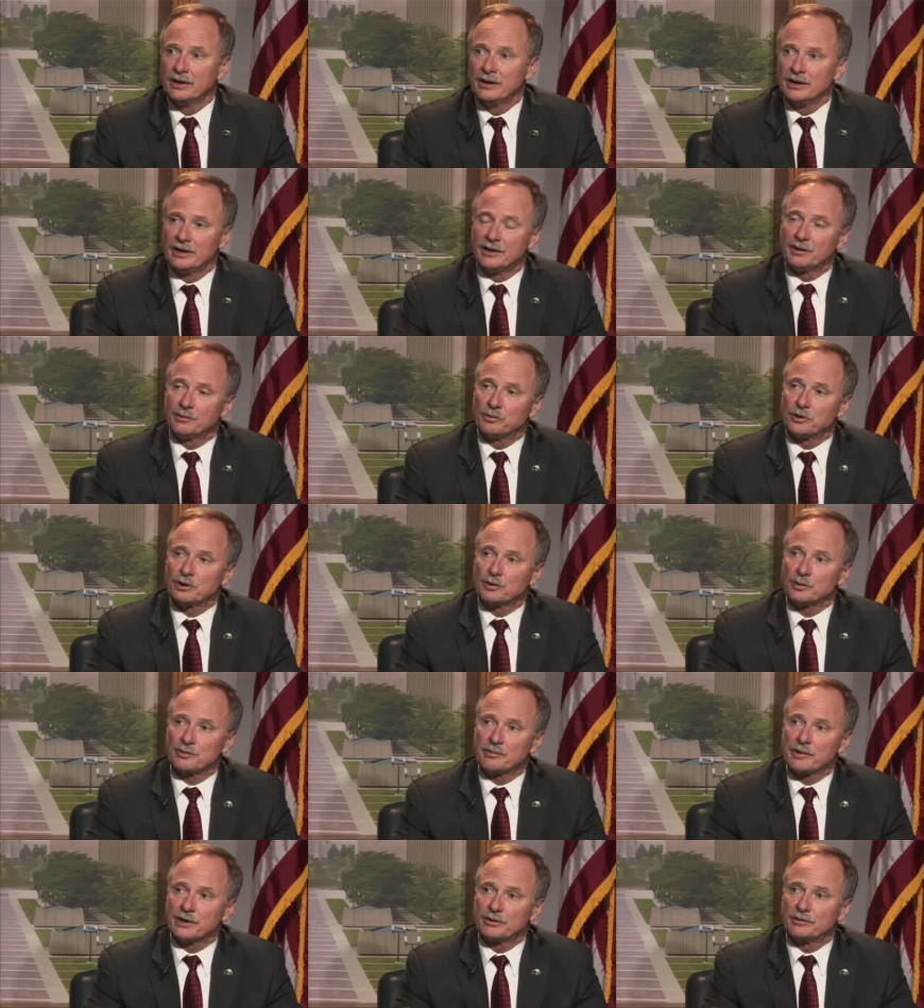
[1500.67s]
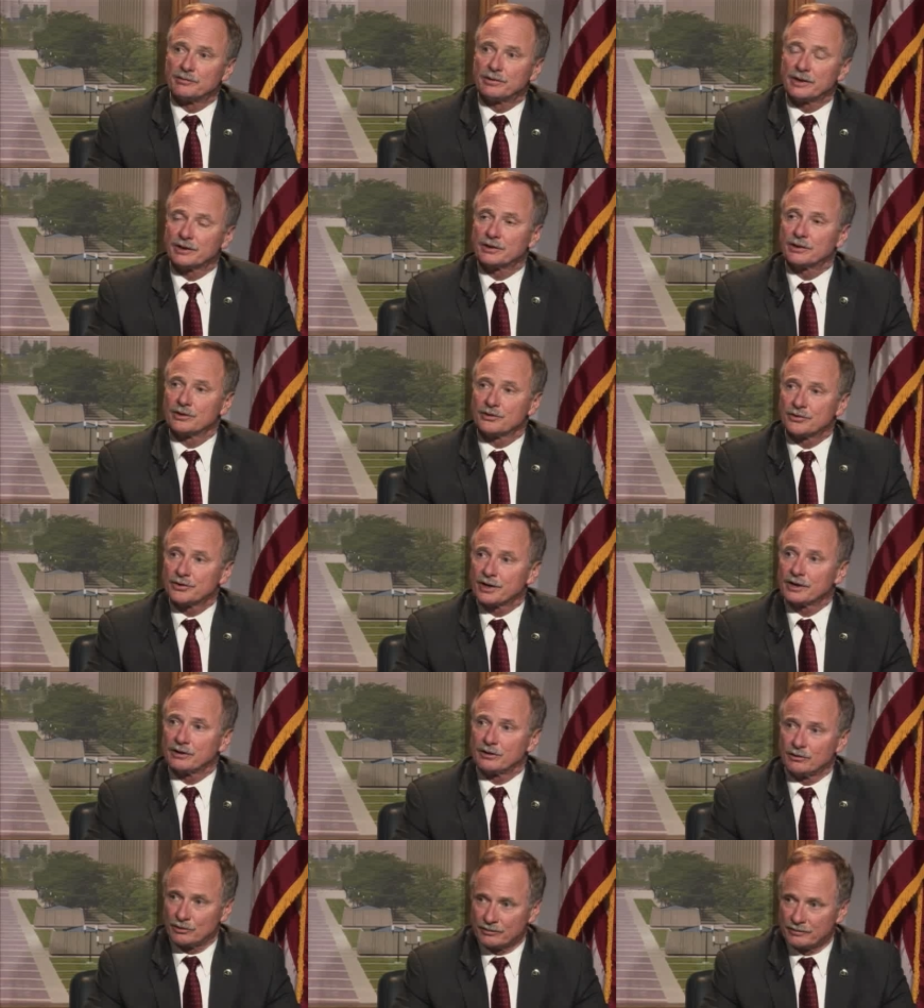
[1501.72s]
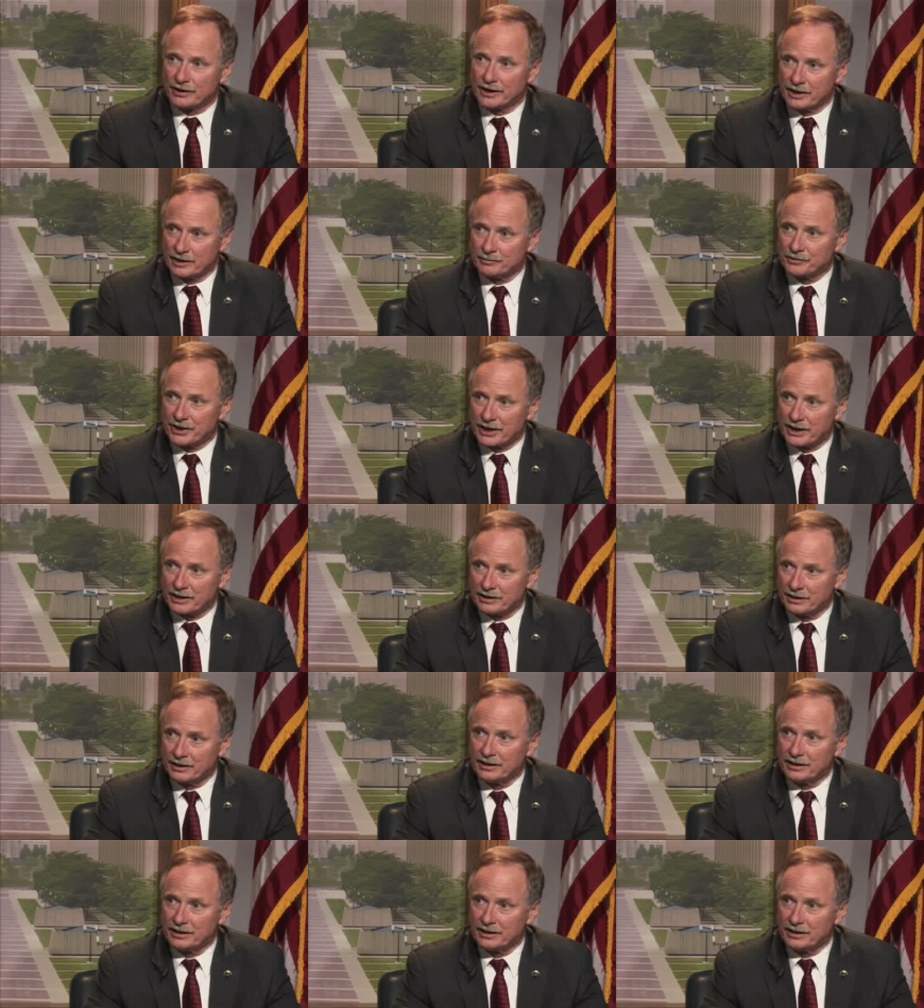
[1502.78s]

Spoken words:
and then work with my good friend Kurt Steidl over at MDOT,